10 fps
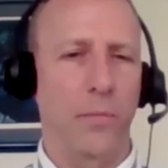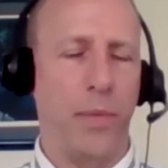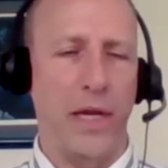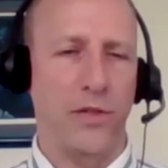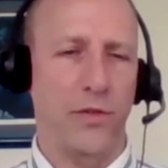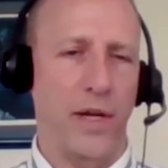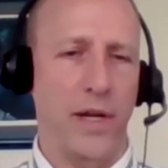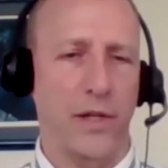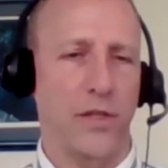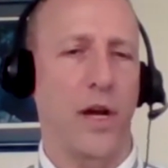base right
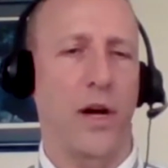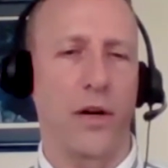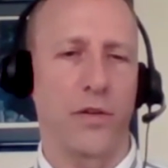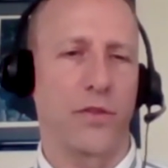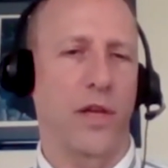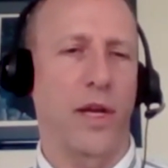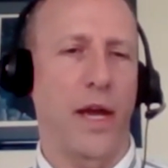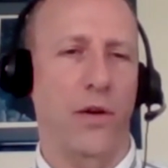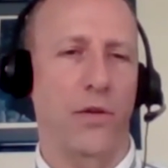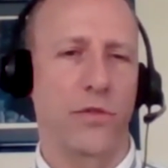next to ours that
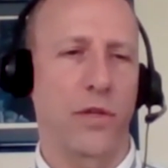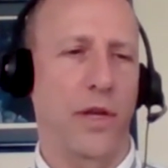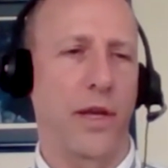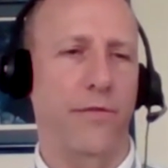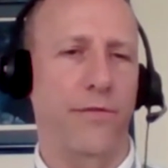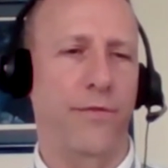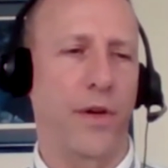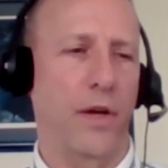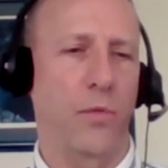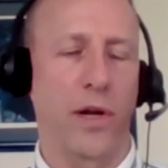housed F
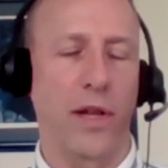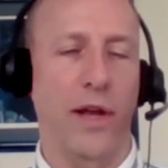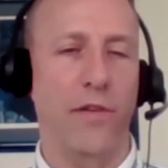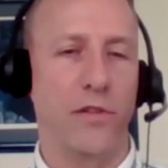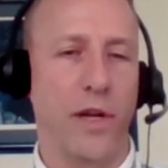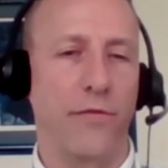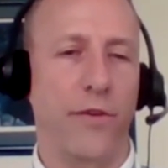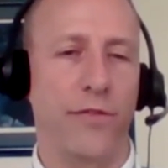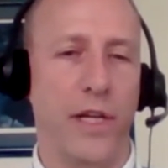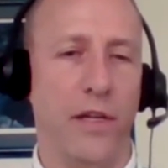one elevens and F
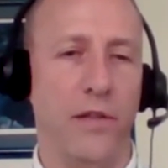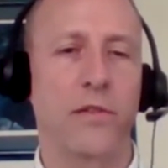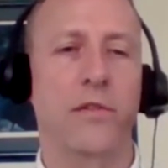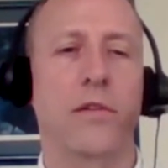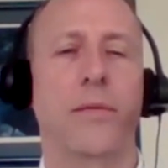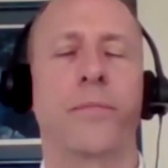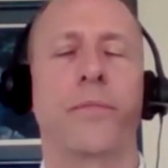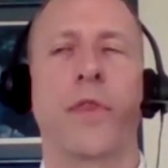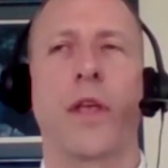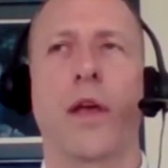fifteens.
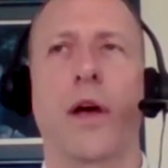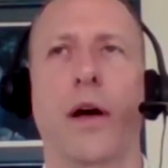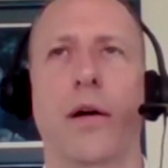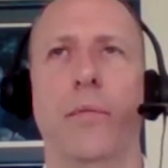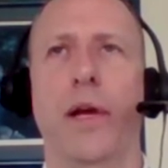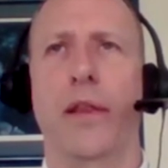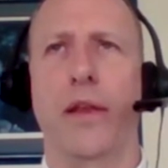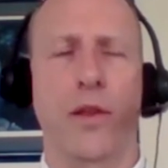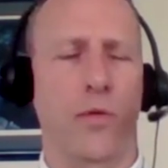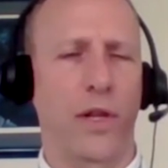Um, and
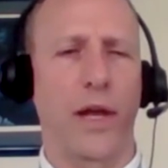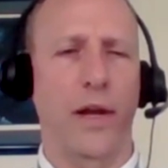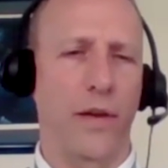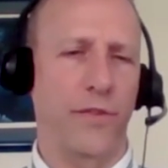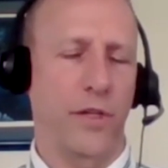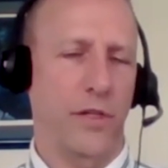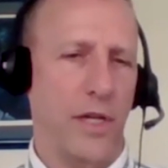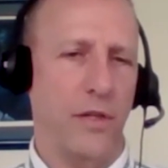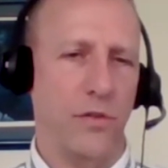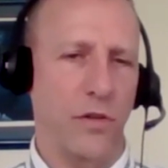then there were a lot of F
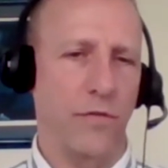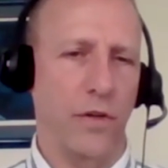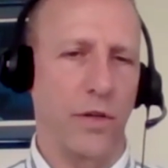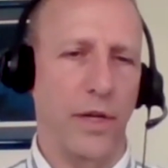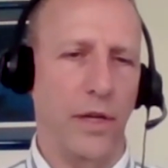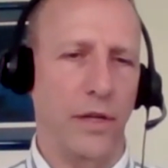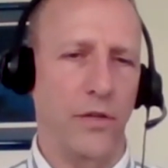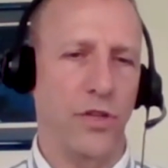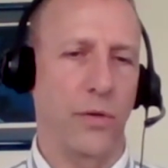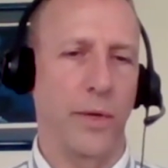sixteens over in
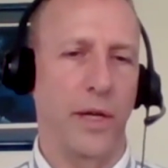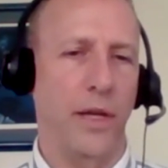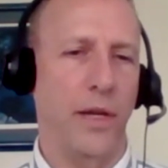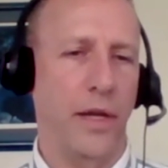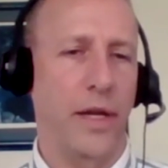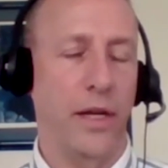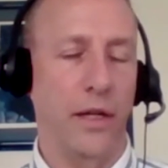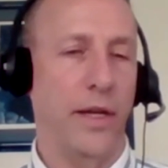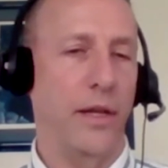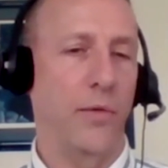Germany and
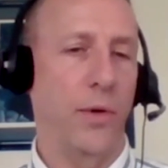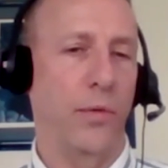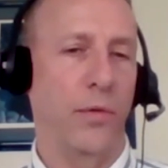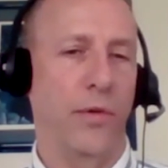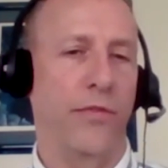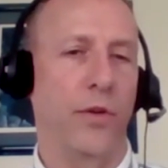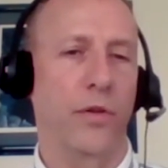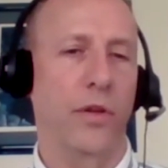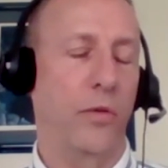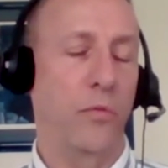Italy that we would
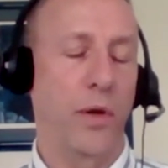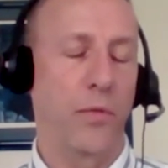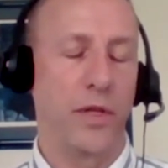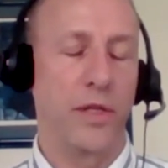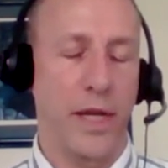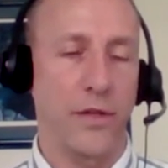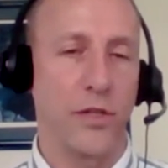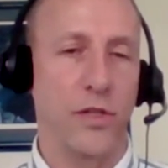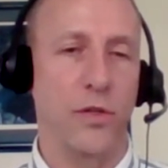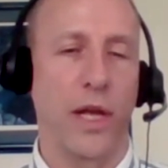refuel. And we would get
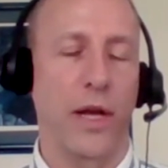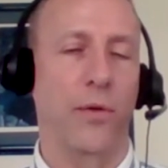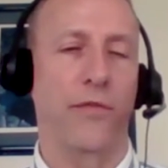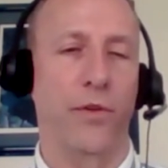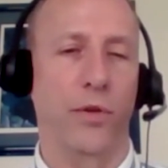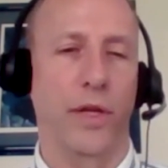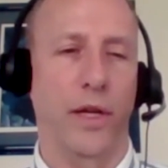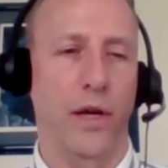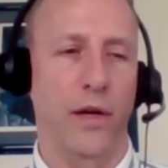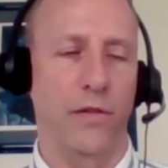to do a lot of
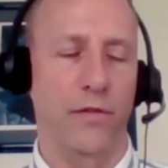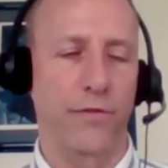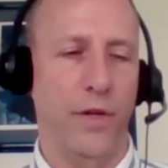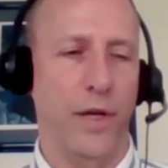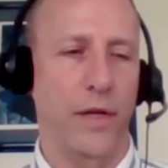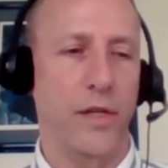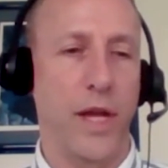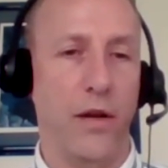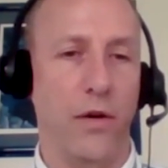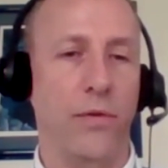refueling of uh,
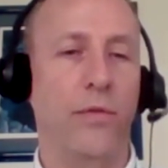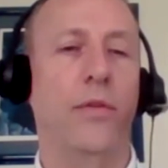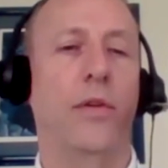NATO